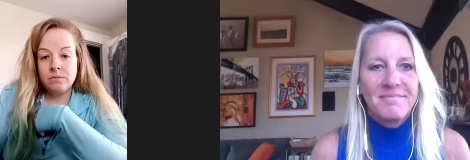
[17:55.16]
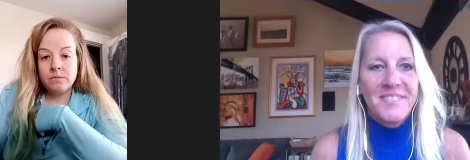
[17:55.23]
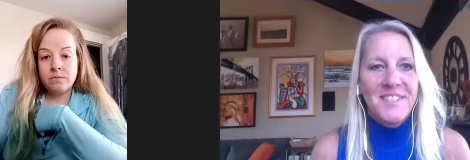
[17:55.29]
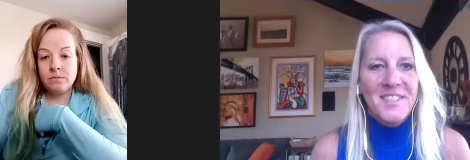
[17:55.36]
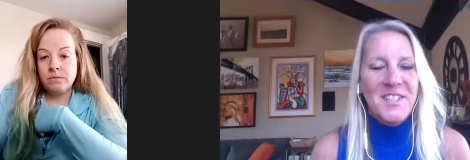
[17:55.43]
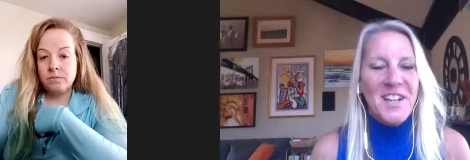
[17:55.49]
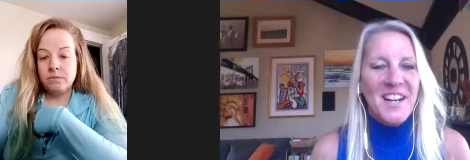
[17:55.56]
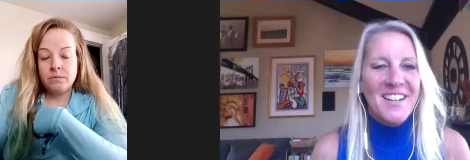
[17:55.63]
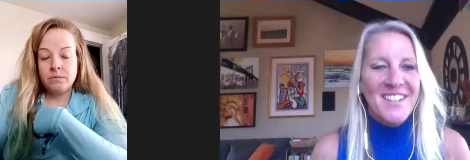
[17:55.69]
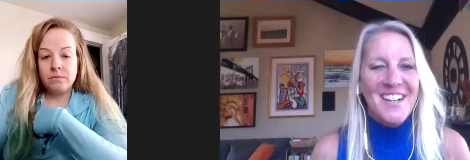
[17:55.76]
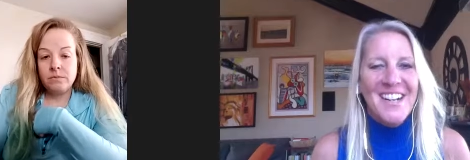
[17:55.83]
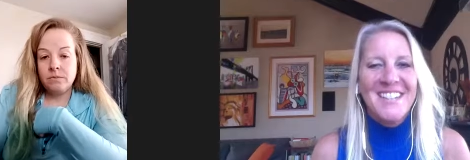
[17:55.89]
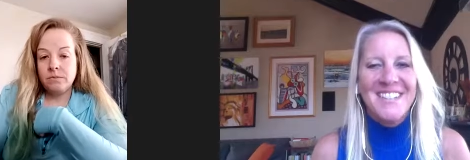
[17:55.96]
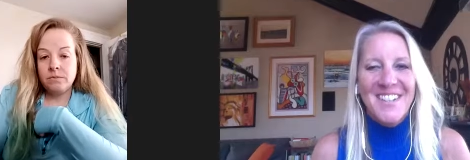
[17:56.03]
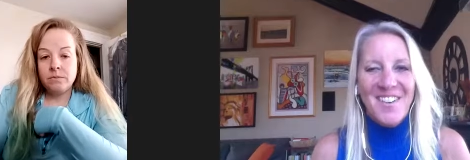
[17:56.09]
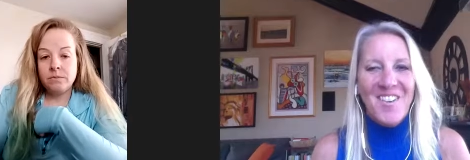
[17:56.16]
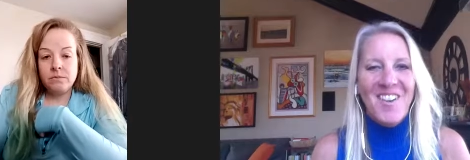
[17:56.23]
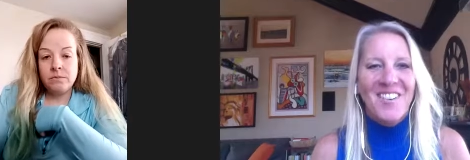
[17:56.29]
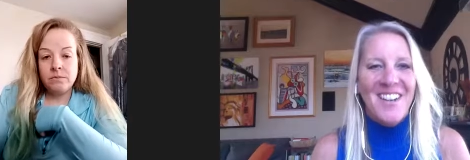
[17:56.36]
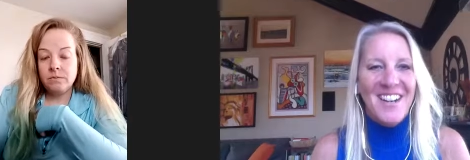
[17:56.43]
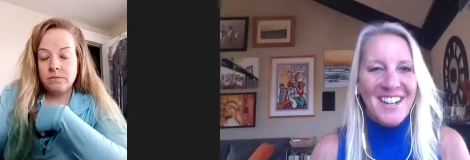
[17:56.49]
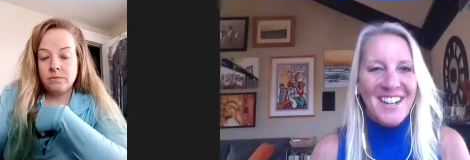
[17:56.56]
Speaker 1: you're shaking your head no
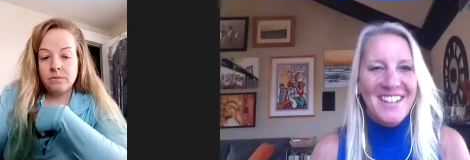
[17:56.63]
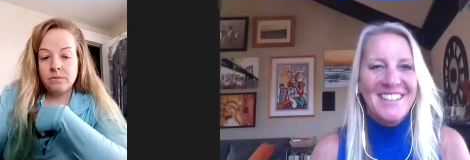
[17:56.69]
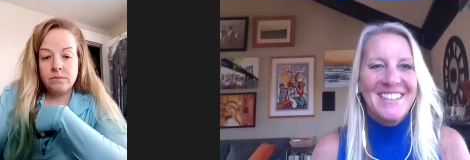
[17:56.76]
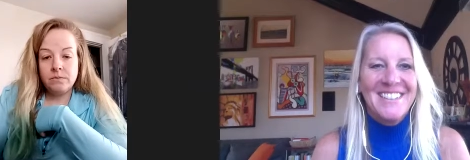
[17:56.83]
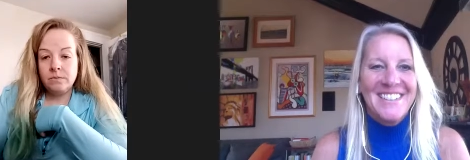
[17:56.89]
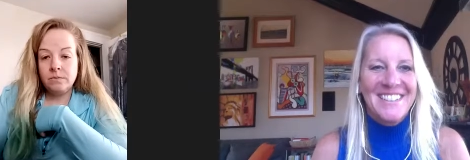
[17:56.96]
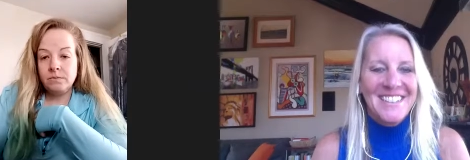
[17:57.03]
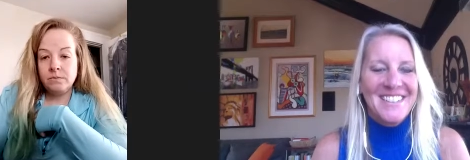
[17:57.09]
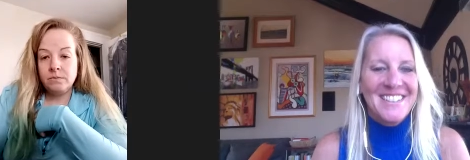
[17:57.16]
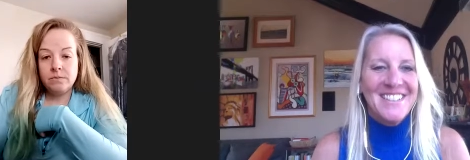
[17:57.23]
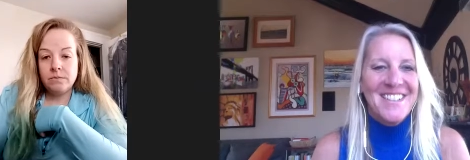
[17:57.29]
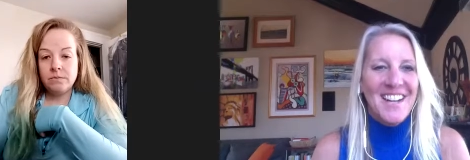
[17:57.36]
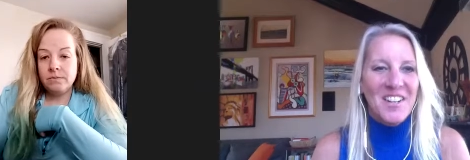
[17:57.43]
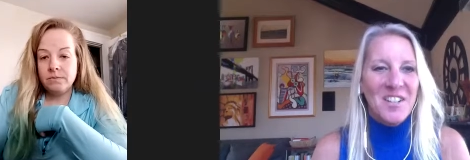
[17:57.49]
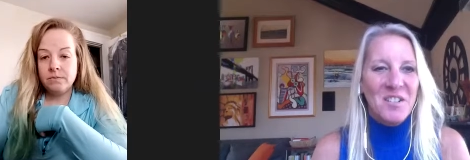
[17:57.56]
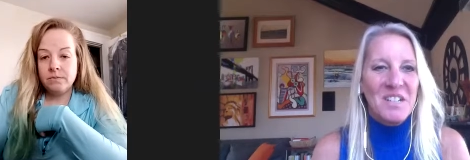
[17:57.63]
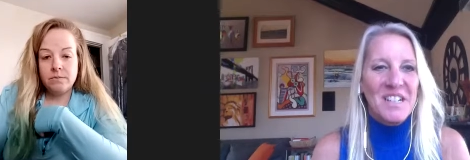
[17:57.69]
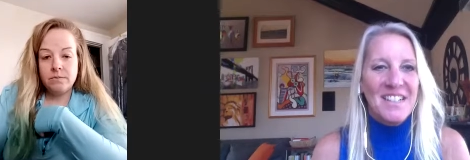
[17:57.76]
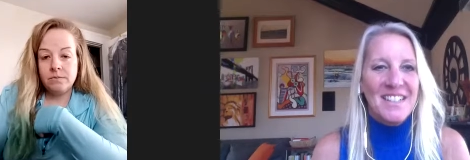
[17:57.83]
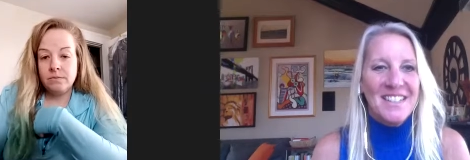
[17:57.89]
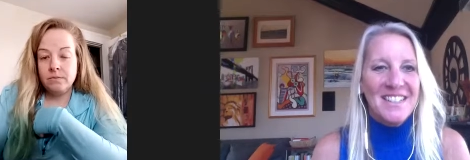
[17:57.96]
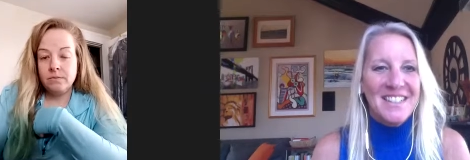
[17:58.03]
already. It's not going to
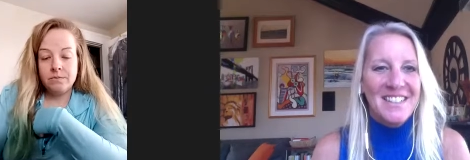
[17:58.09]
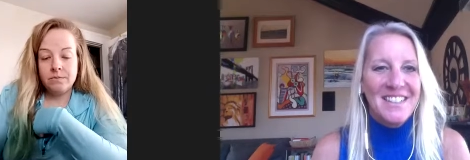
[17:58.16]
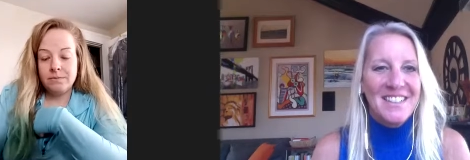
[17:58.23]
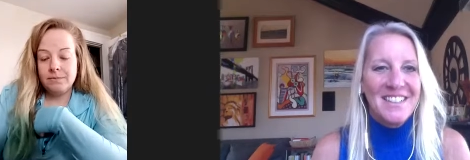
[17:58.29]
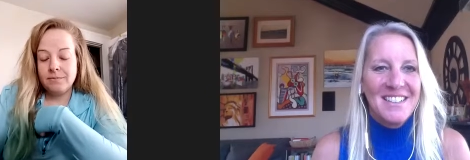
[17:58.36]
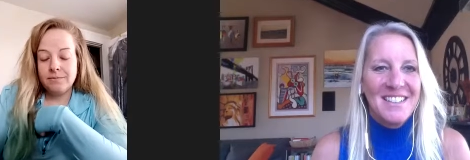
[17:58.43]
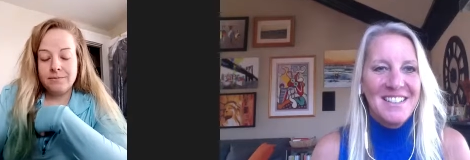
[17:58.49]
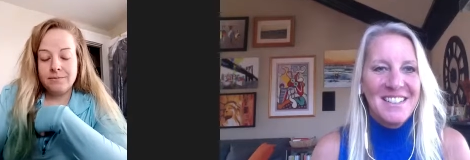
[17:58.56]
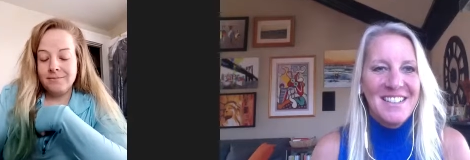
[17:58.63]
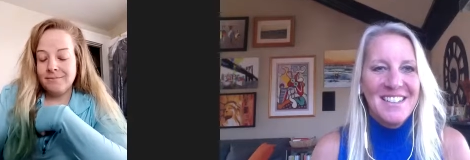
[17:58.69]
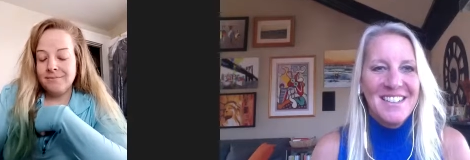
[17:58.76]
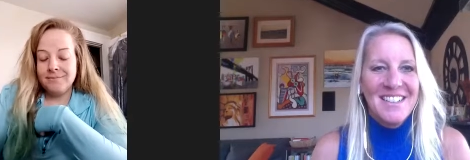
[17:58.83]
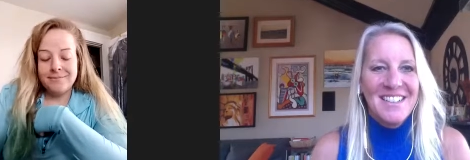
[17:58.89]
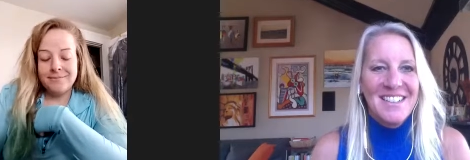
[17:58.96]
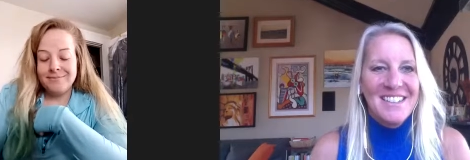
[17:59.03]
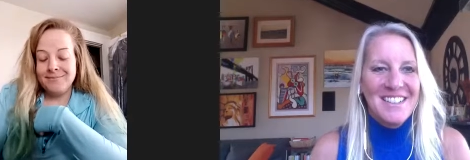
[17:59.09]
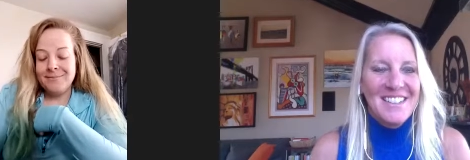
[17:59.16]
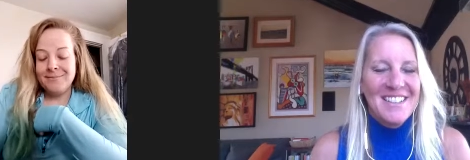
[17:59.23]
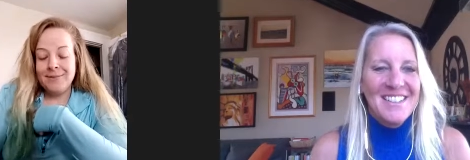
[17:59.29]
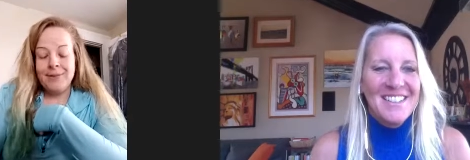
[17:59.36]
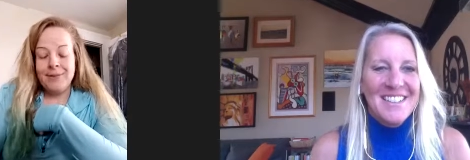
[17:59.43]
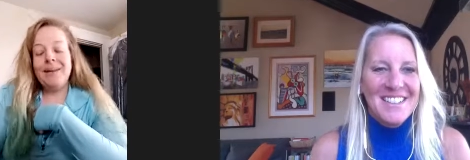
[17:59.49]
work, is it?
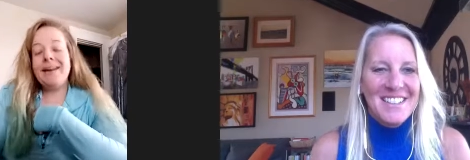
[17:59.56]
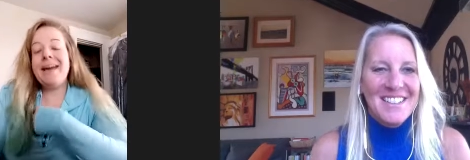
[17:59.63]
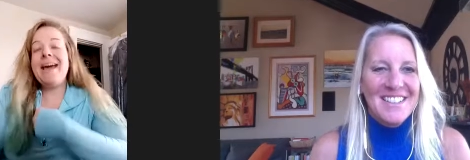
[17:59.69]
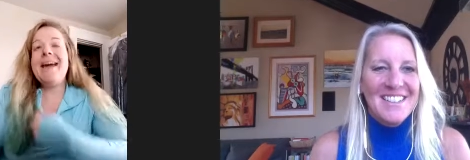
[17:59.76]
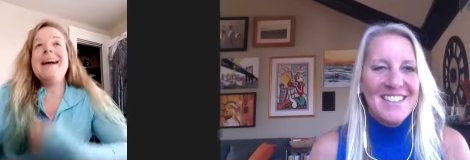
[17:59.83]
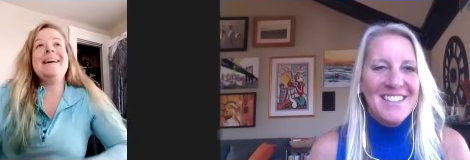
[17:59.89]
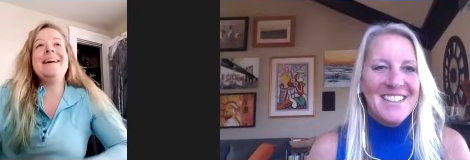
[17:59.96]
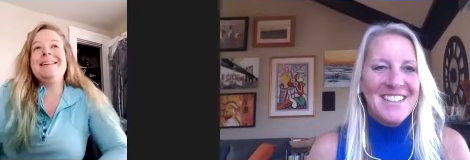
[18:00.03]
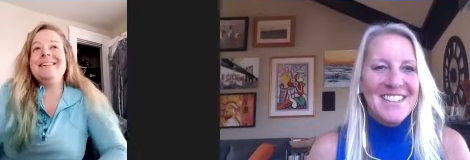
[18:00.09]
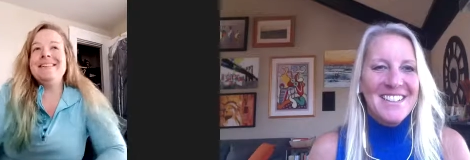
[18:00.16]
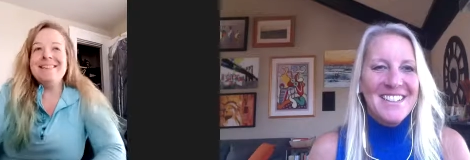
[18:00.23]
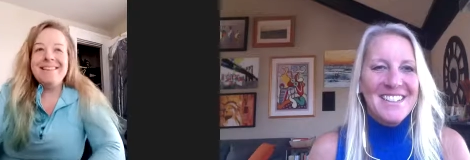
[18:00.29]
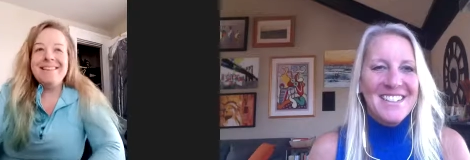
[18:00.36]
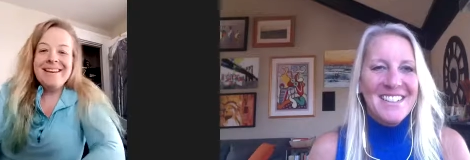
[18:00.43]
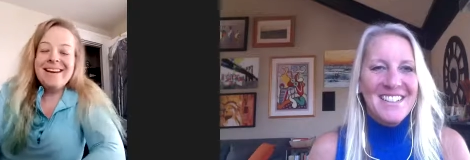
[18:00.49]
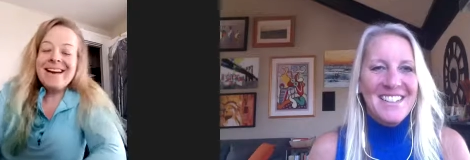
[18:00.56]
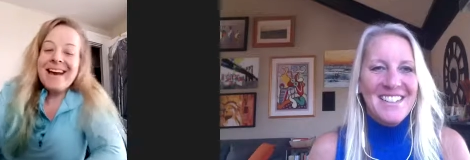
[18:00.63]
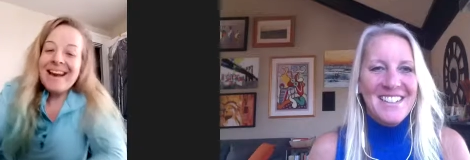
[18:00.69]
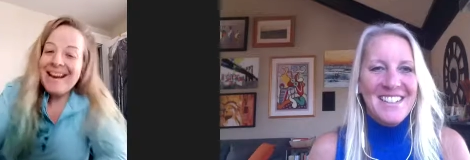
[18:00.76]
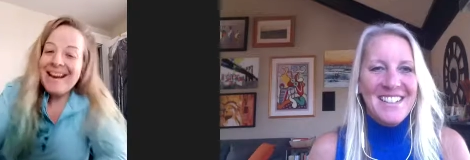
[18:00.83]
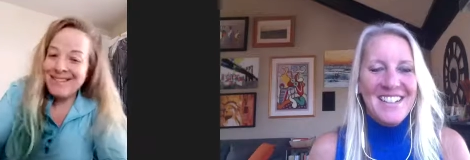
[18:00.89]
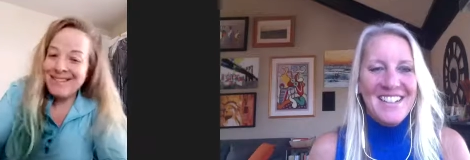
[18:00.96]
Speaker 2: You
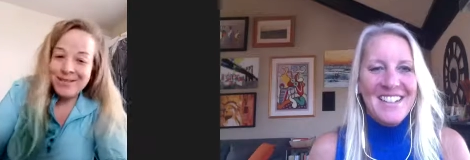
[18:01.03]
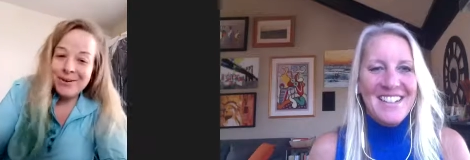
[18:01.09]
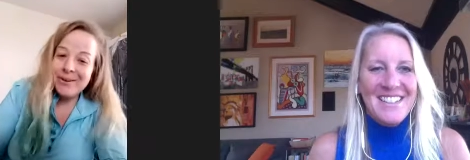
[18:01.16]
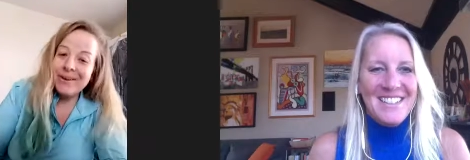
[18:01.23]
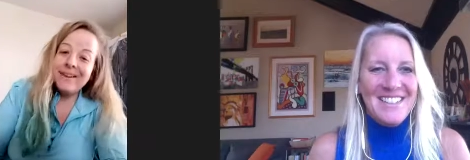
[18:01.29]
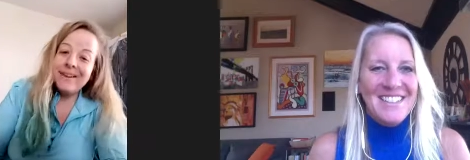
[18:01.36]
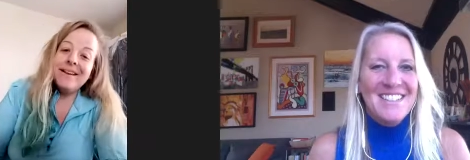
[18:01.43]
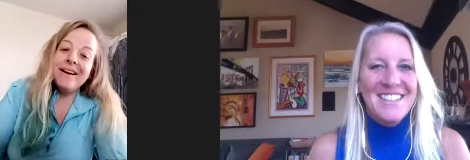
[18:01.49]
can't do it.